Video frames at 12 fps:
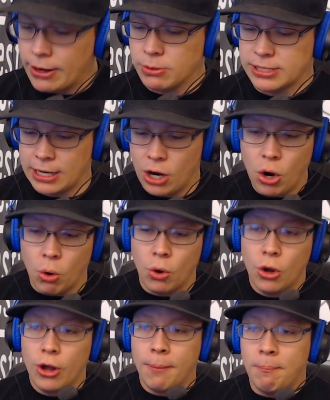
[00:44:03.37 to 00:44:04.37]
I was like,
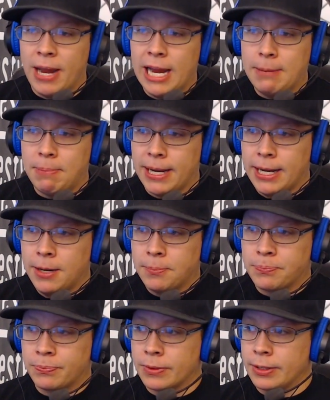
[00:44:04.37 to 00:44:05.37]
oh,
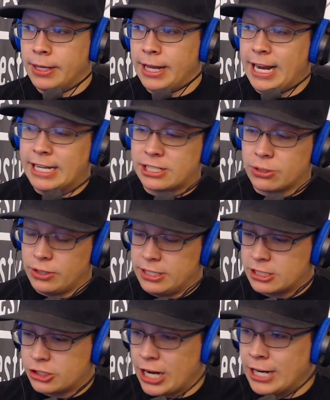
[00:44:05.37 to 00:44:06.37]
maybe he's
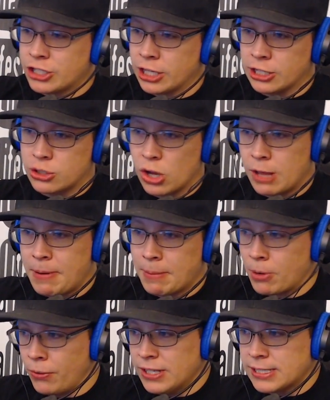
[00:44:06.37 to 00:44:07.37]
changing the toilet
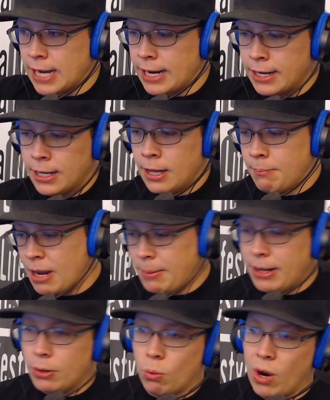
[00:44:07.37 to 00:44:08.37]
paper on this side.
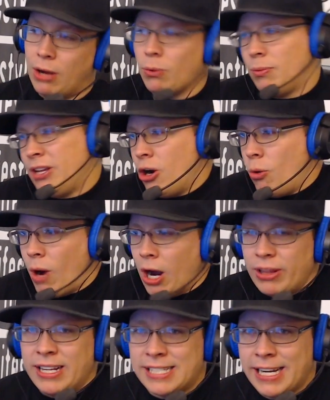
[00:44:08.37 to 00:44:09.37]
Maybe, you know,
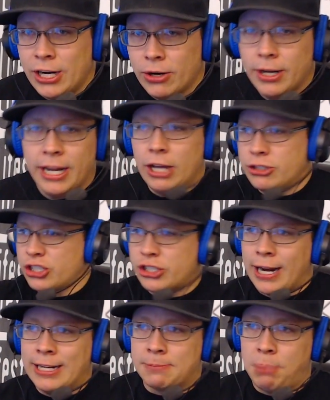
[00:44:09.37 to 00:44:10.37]
while he's here, he'll just
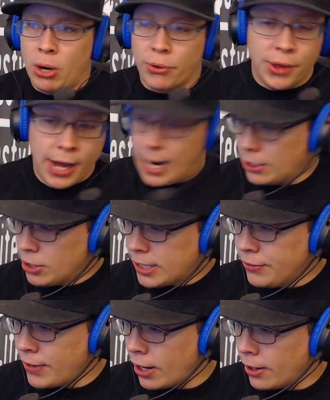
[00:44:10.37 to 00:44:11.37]
change both. I look
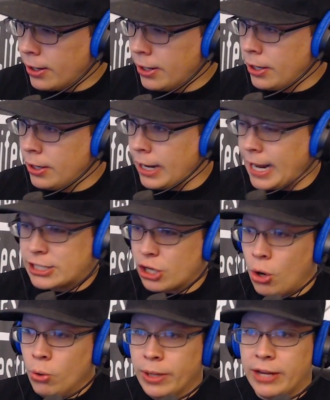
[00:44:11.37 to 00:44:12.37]
in there. It's
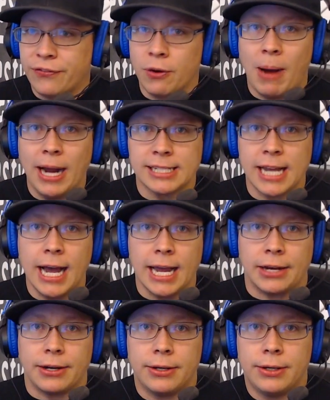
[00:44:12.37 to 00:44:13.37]
only for my
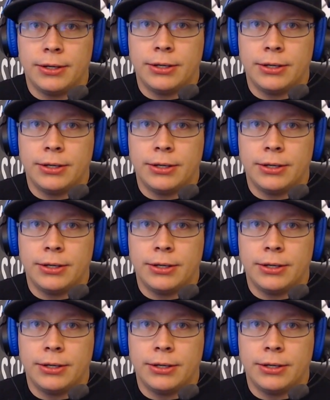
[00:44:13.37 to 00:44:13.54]
side.